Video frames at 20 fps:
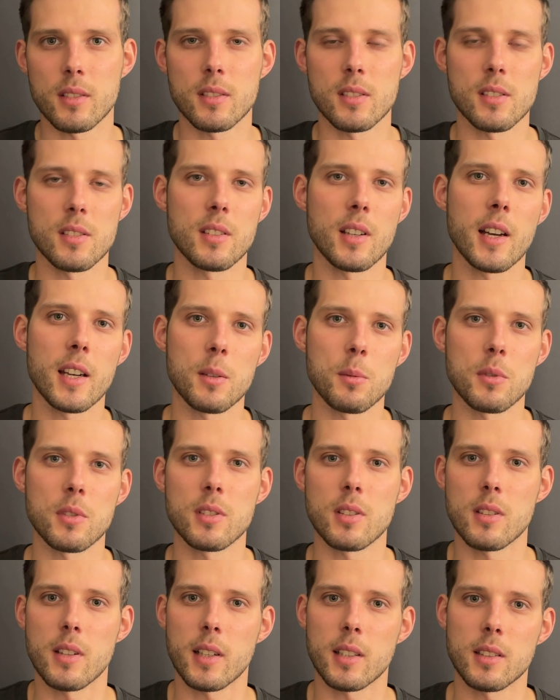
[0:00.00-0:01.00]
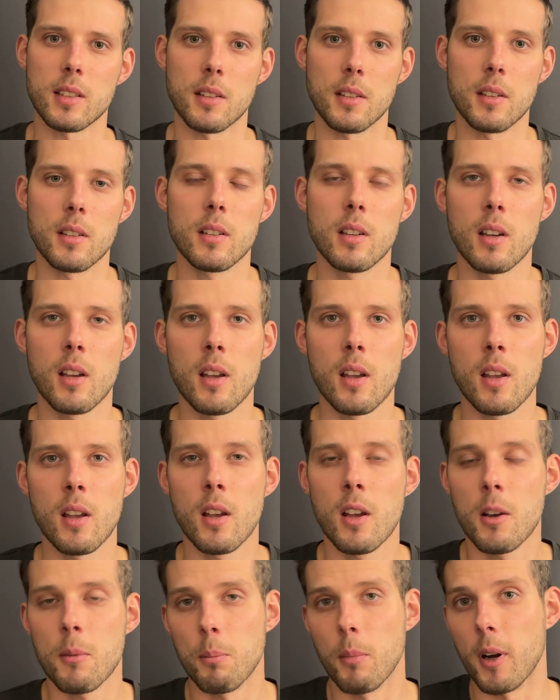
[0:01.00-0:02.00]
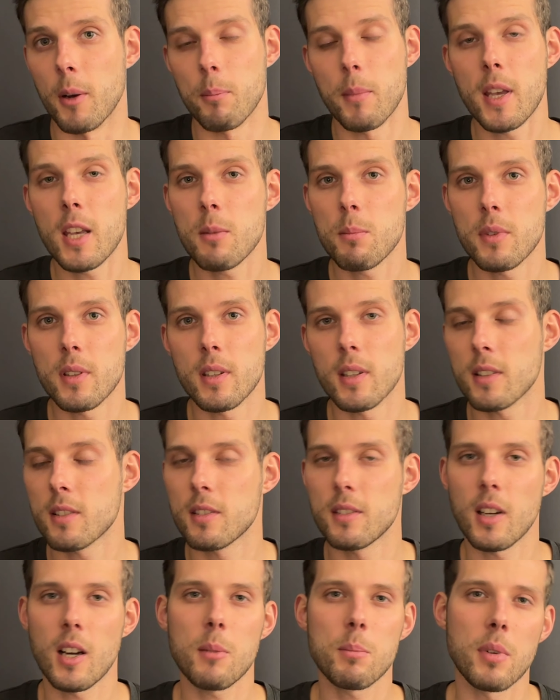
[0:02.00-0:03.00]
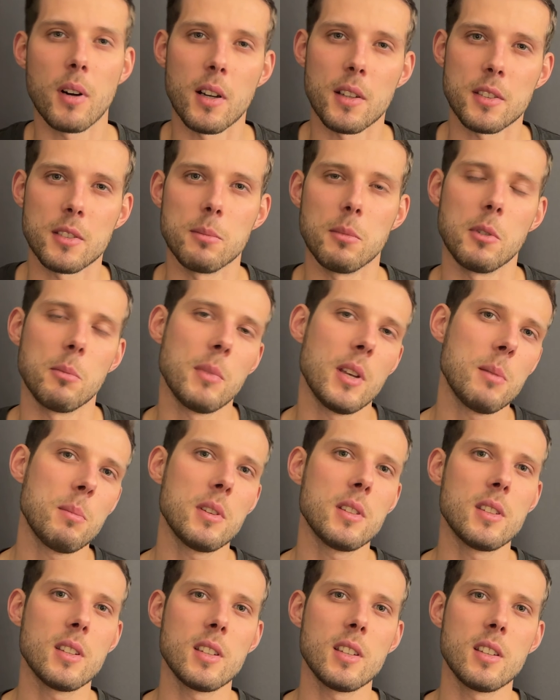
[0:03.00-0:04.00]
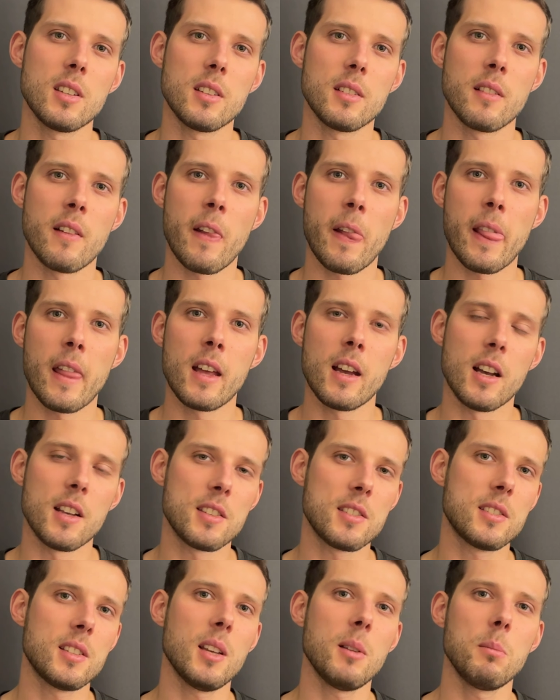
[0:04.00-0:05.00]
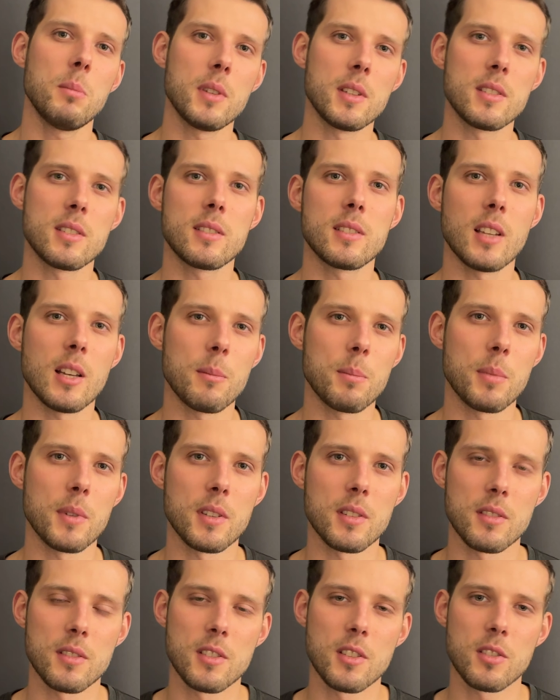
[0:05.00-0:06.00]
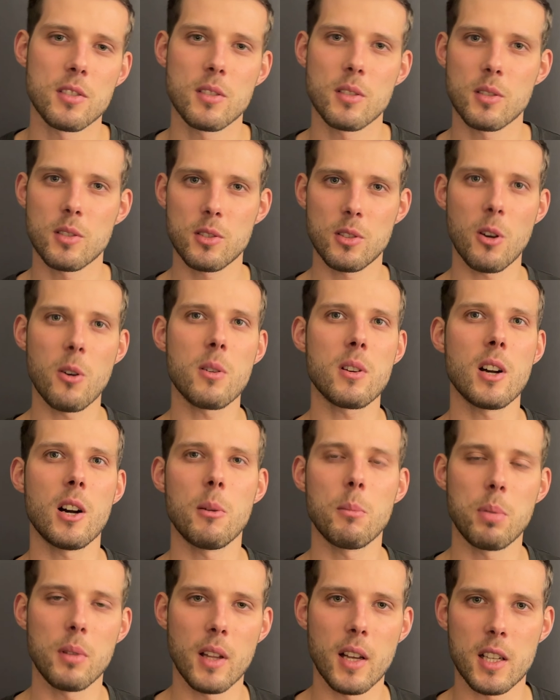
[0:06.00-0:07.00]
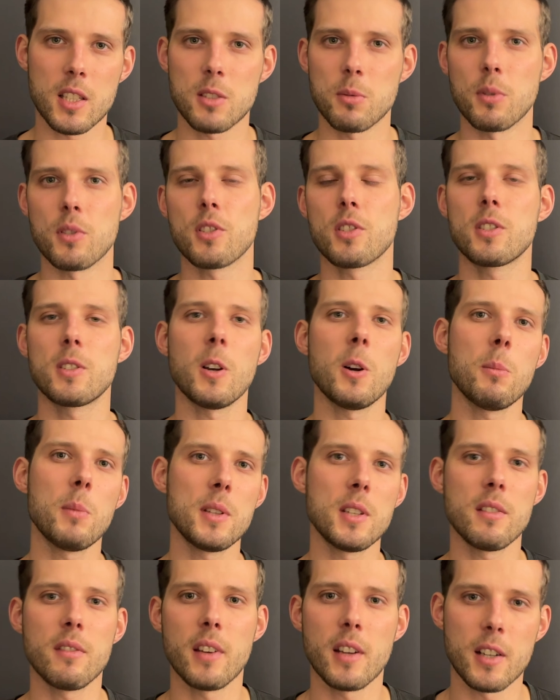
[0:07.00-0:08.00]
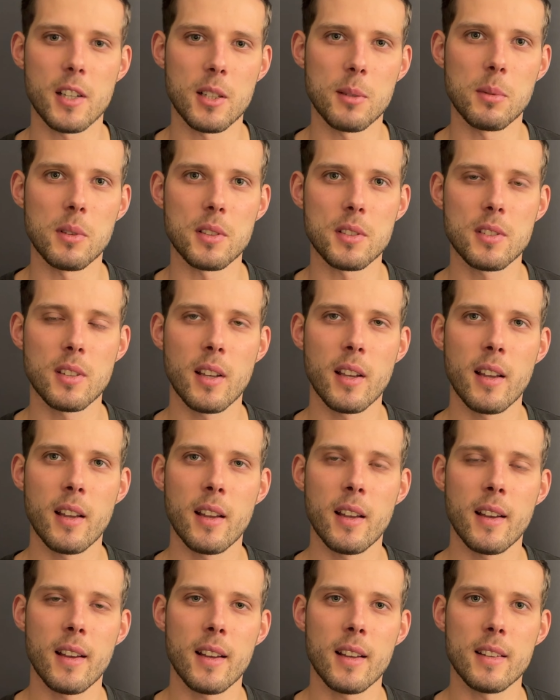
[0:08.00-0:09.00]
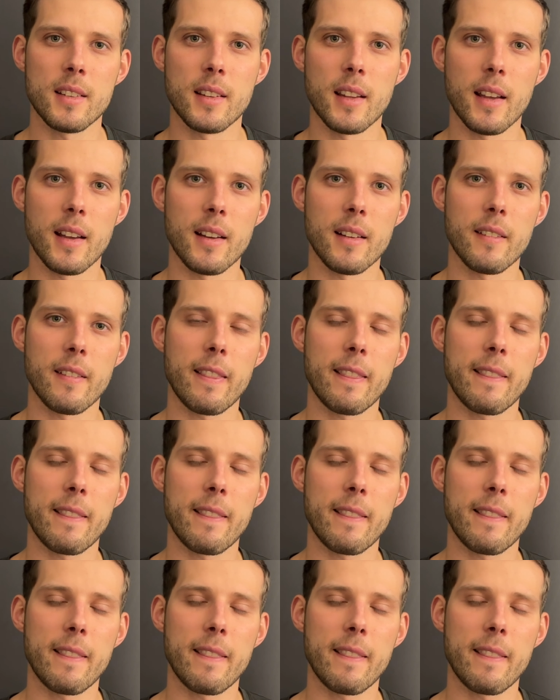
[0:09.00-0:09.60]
design was selected. But maybe it's not possible. Maybe the assembly step is just so complex with so many variables that